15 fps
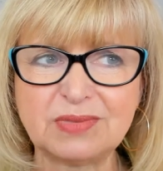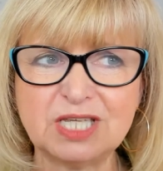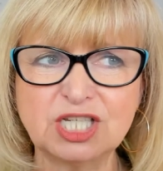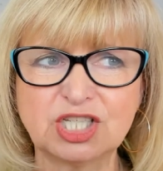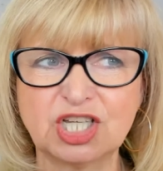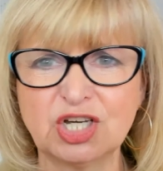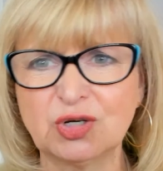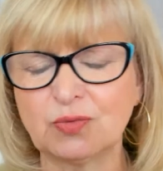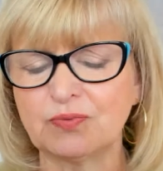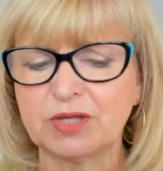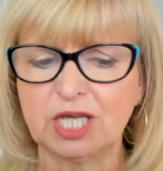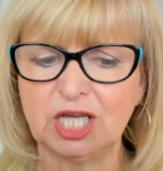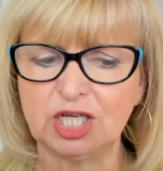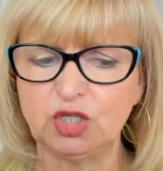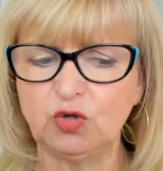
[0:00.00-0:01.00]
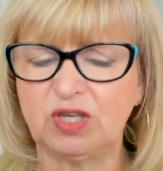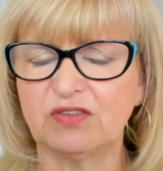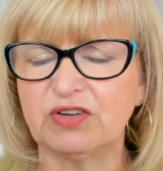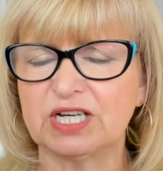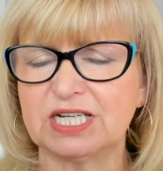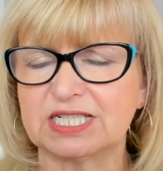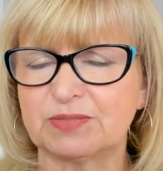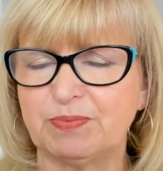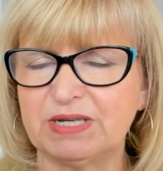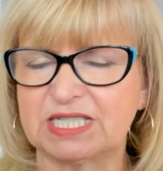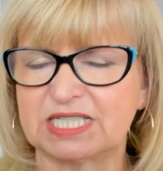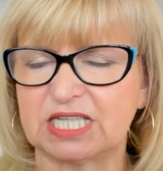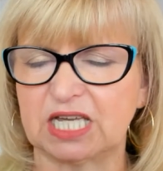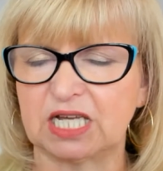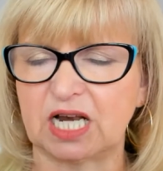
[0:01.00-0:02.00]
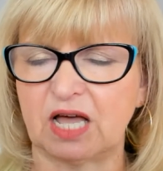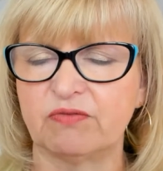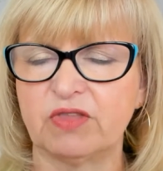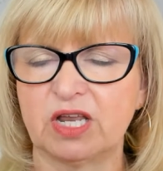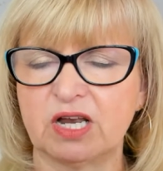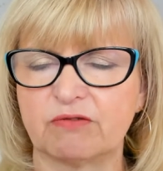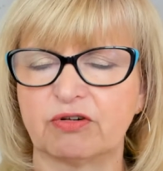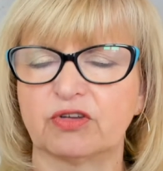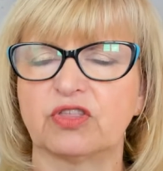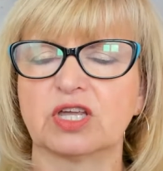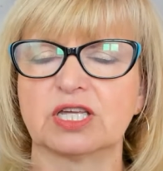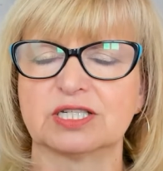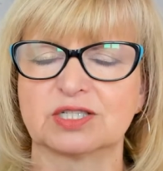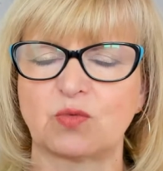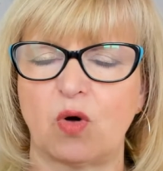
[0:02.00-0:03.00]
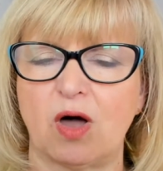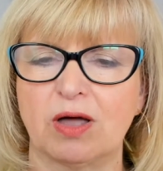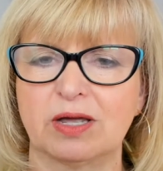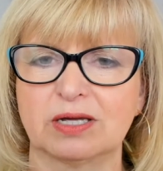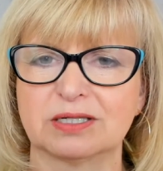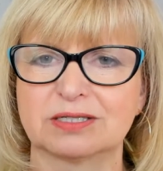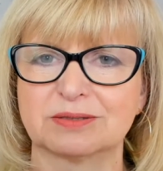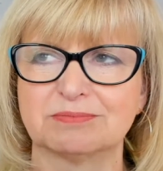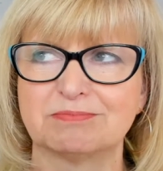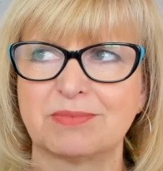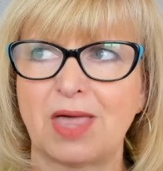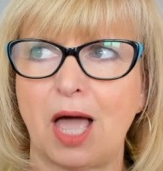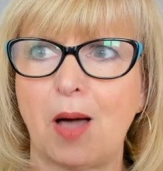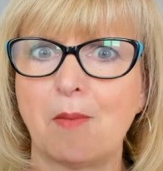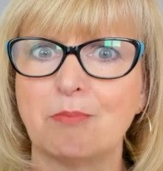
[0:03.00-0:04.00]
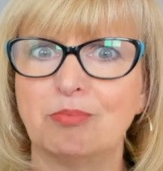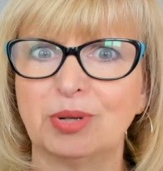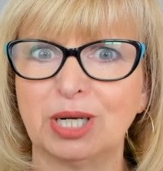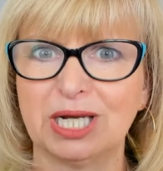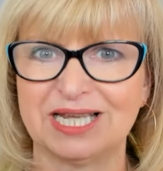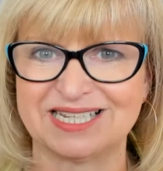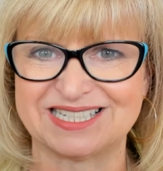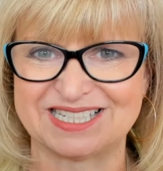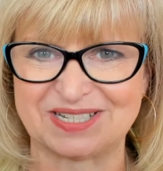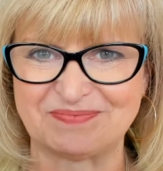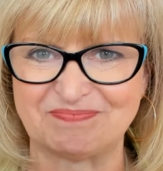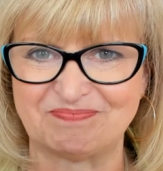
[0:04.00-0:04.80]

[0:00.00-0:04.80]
So you give it its biscuit and then everything is quiet. Bliss.